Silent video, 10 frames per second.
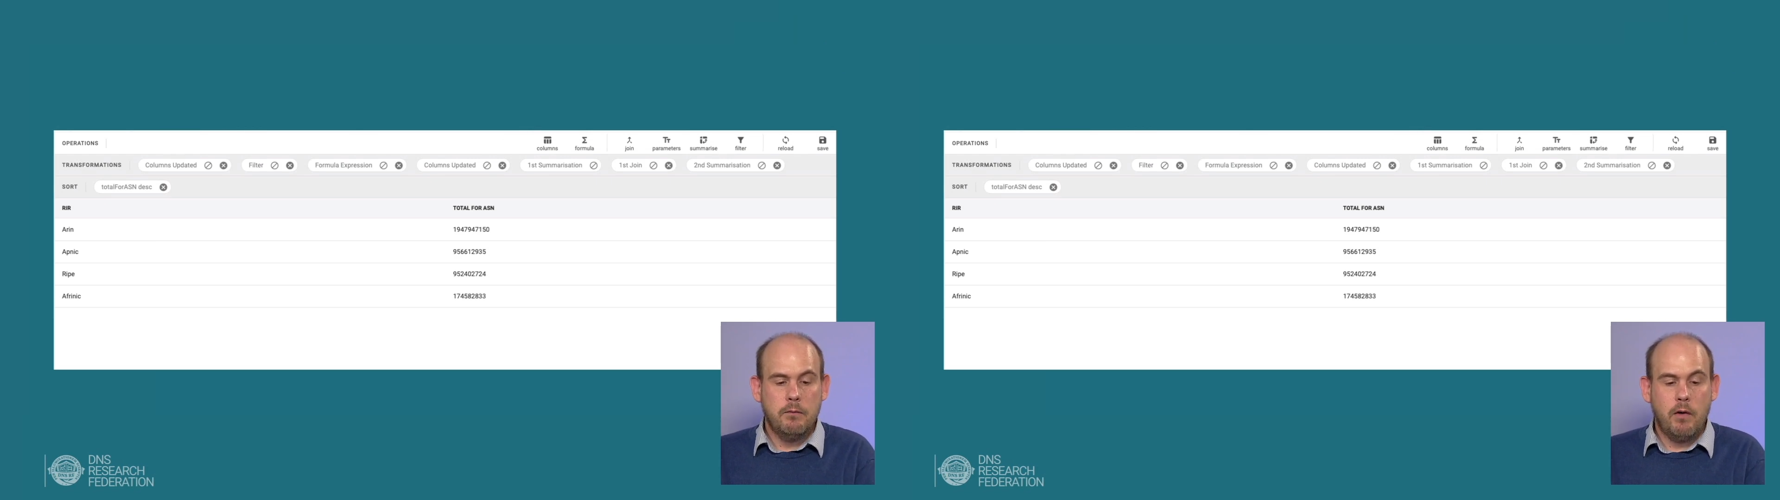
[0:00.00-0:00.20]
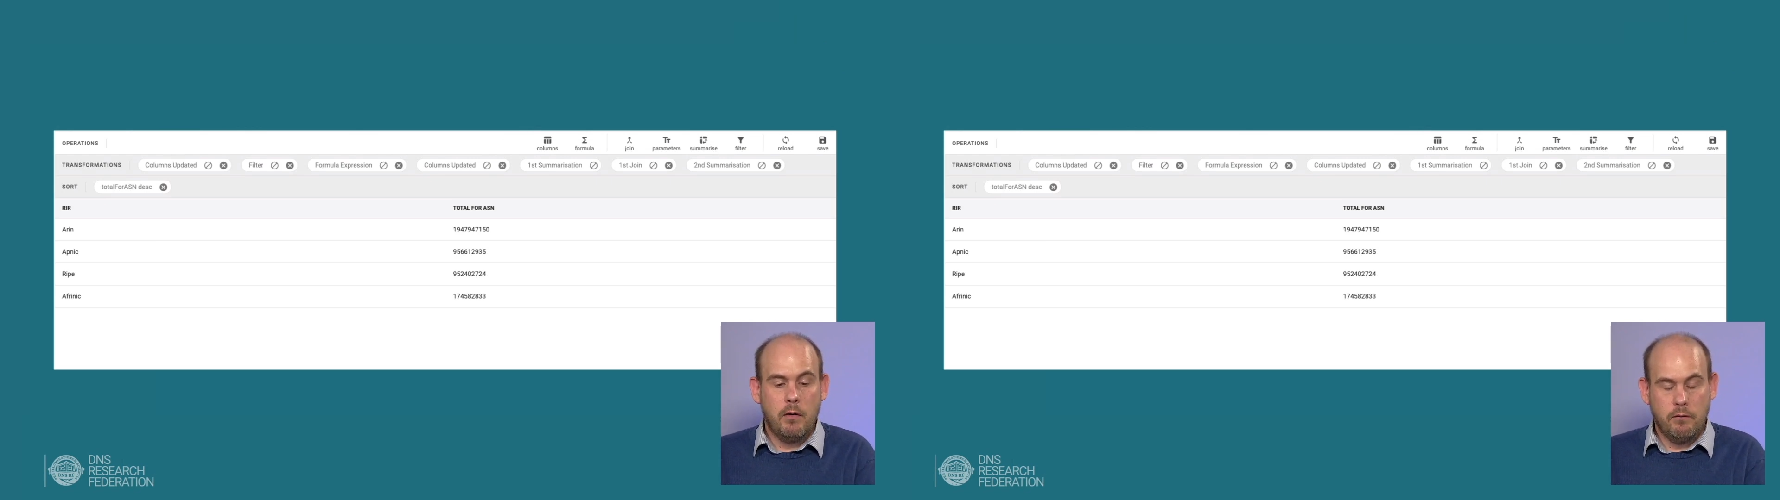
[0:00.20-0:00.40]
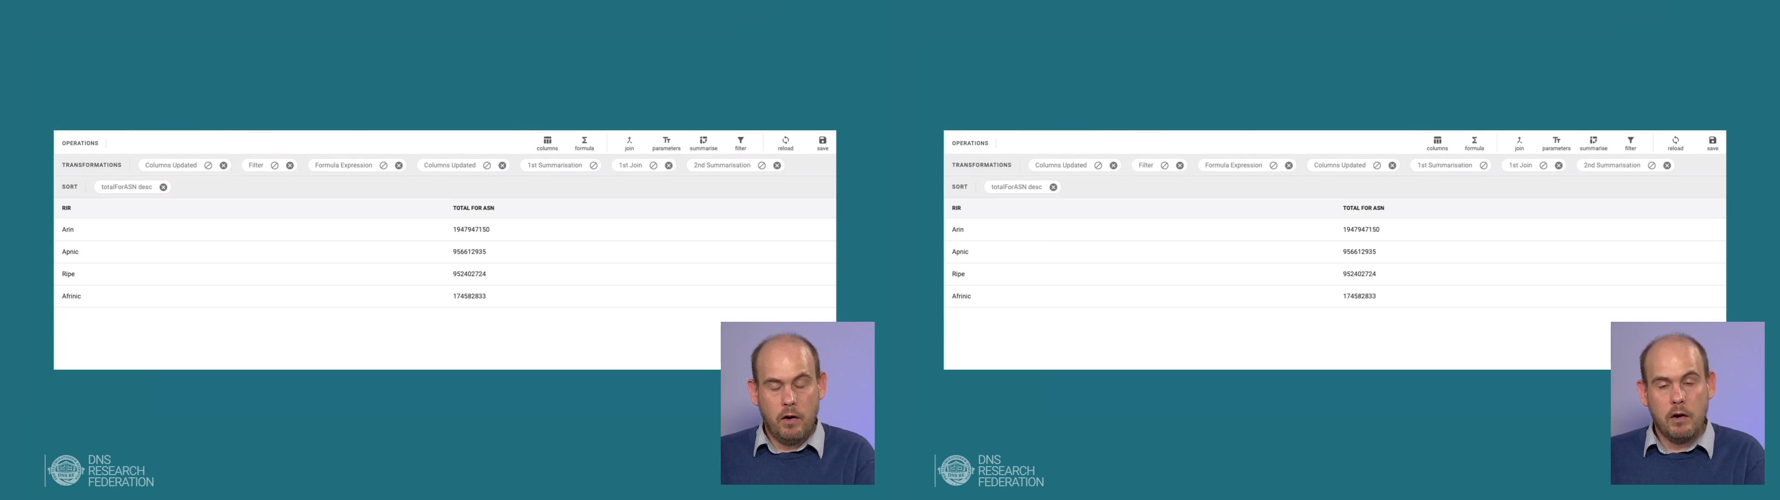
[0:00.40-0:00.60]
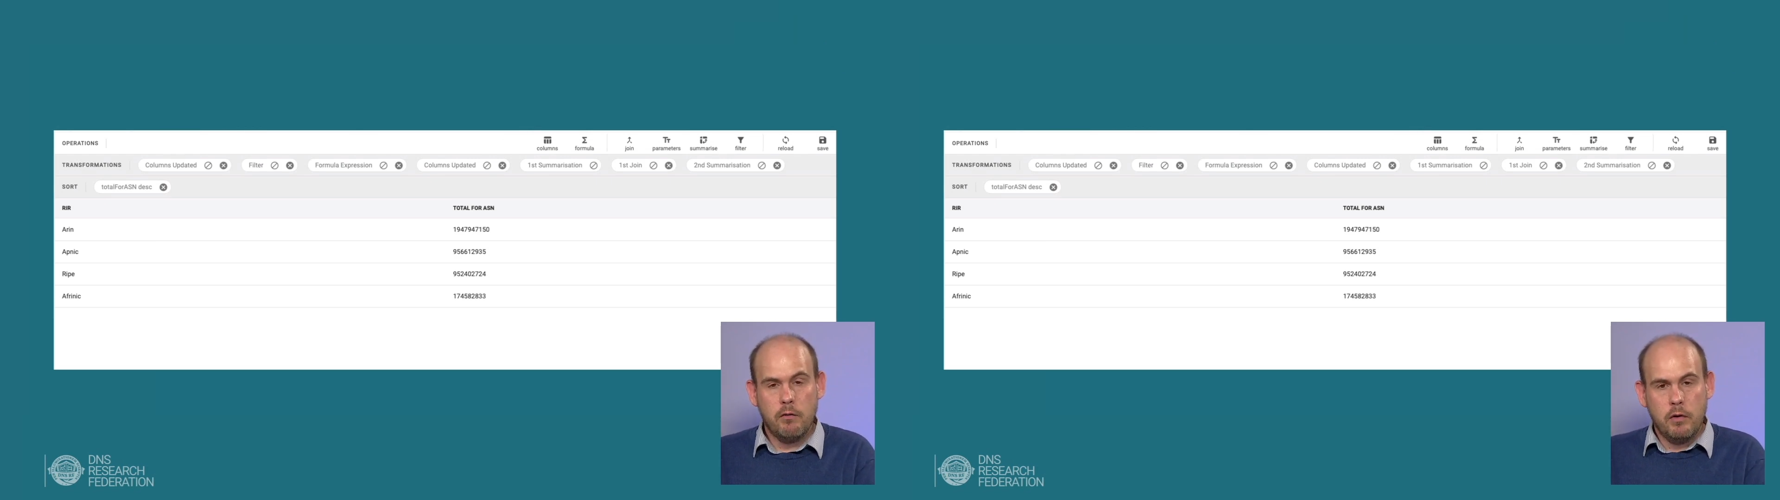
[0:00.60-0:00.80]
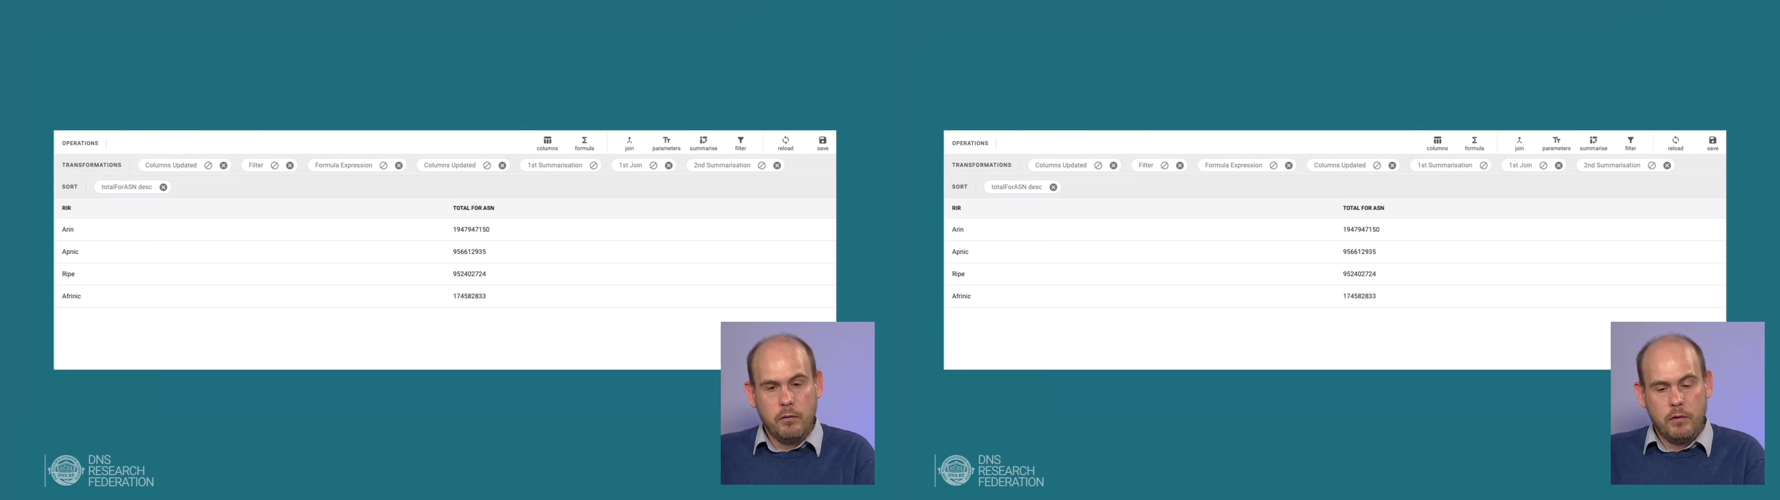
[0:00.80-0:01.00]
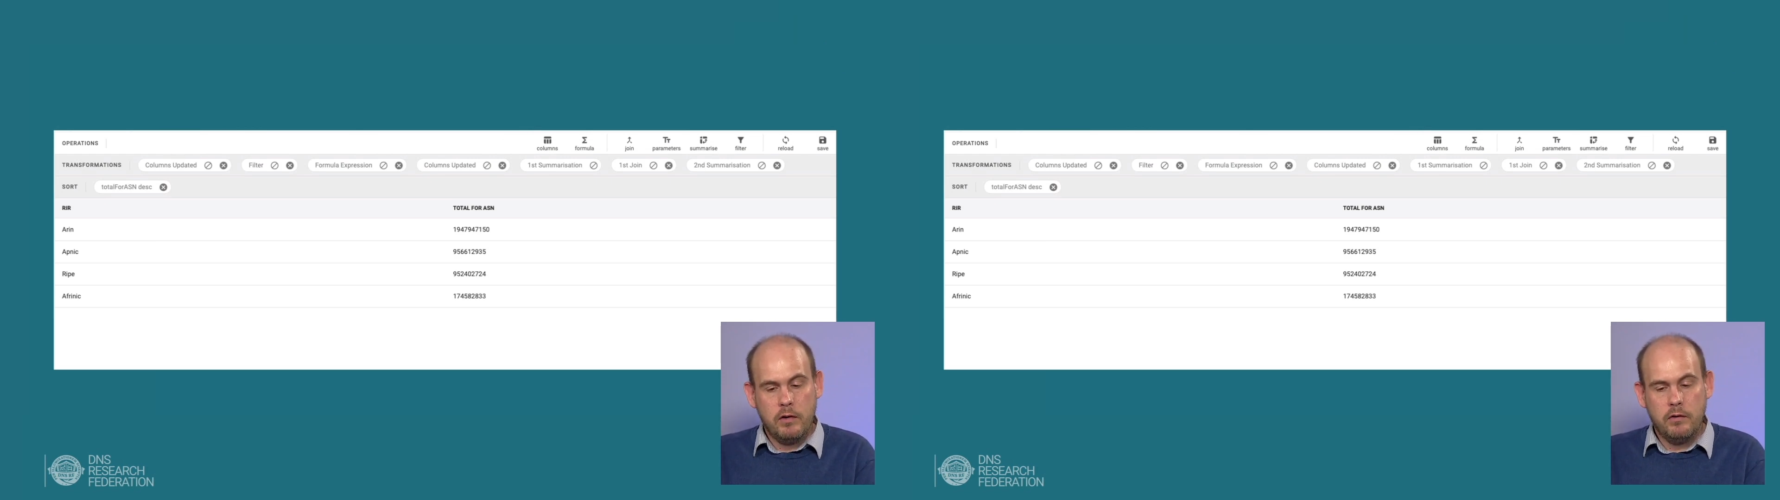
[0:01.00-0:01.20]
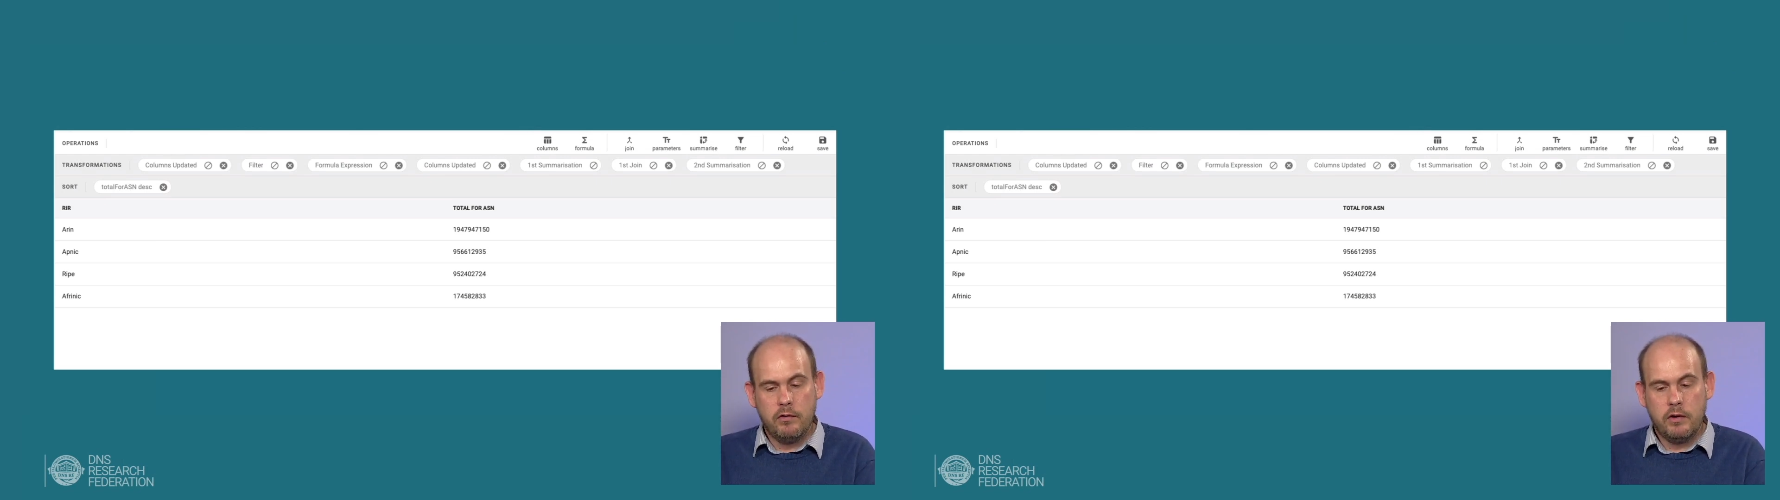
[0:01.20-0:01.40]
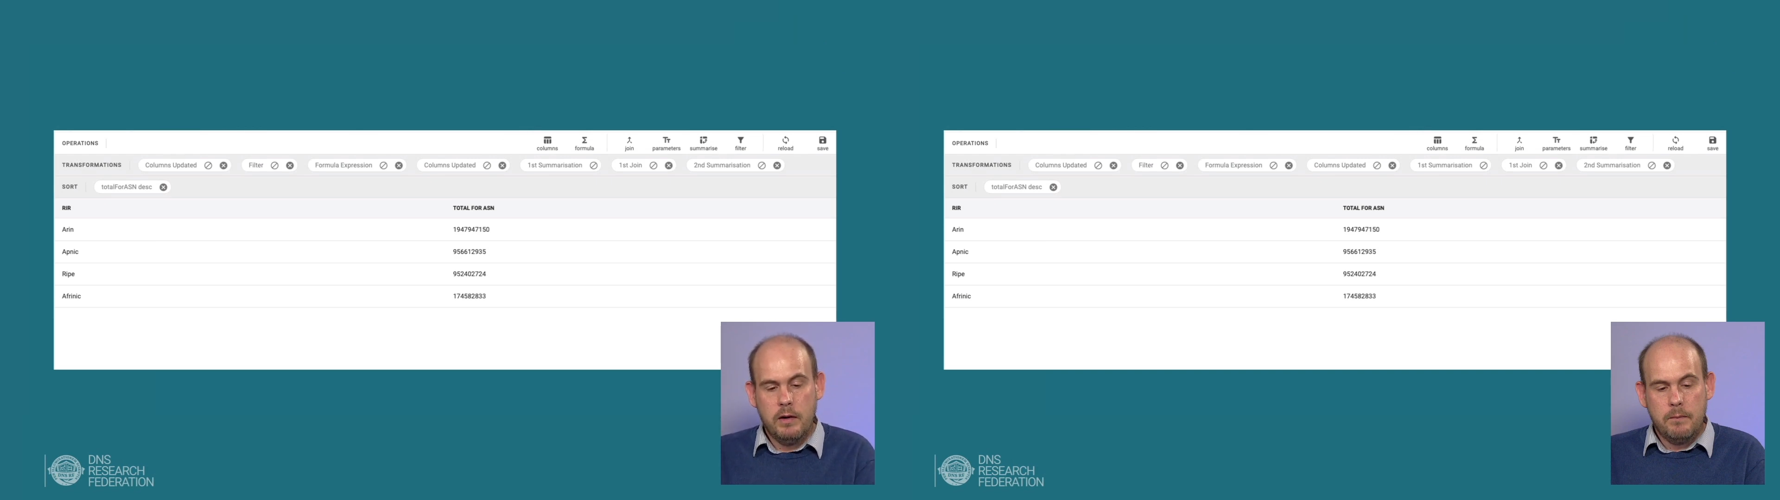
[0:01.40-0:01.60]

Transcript: via root views.